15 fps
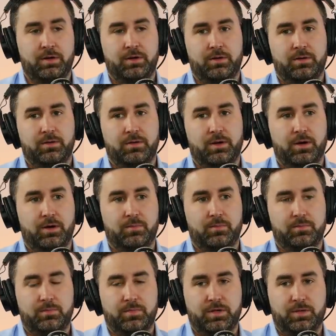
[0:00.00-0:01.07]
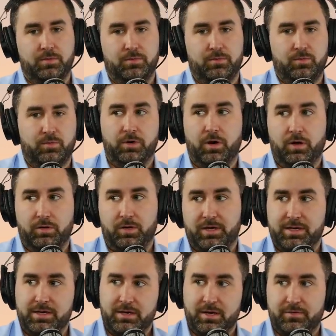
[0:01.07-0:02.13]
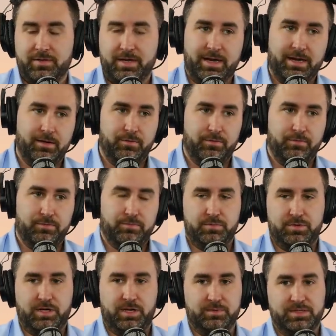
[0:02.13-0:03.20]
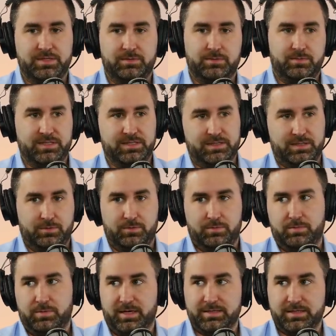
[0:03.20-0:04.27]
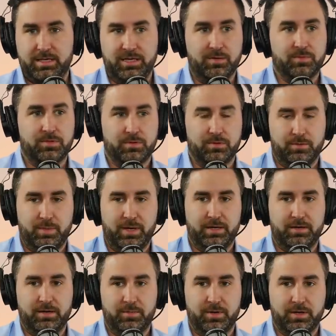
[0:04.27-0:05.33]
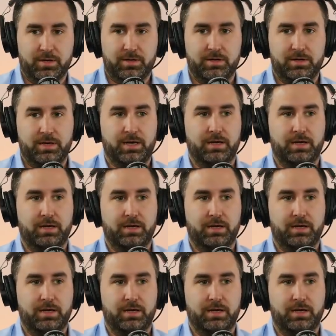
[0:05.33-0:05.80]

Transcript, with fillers: Mm-hmm. Um, you know, we're all lucky enough to have jobs that we still got to keep through the pandemic,